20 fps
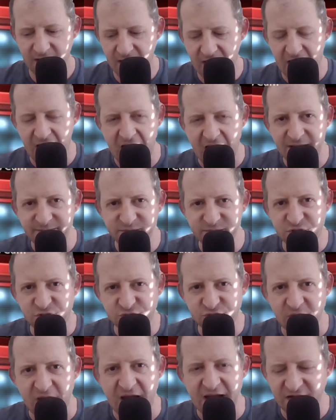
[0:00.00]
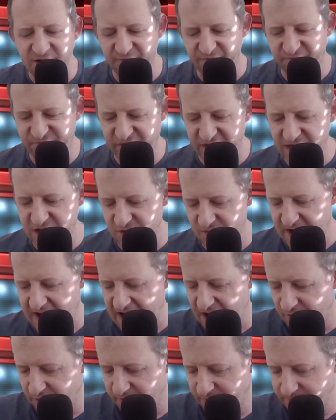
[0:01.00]
I'm trying to figure
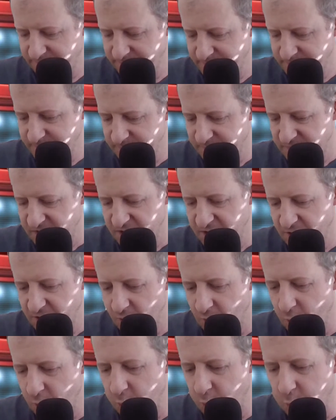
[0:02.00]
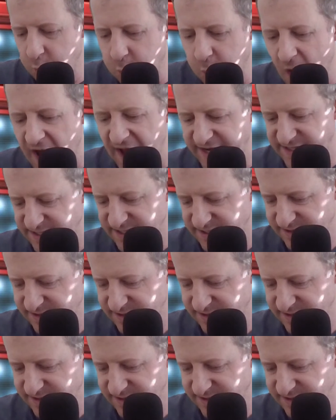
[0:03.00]
out what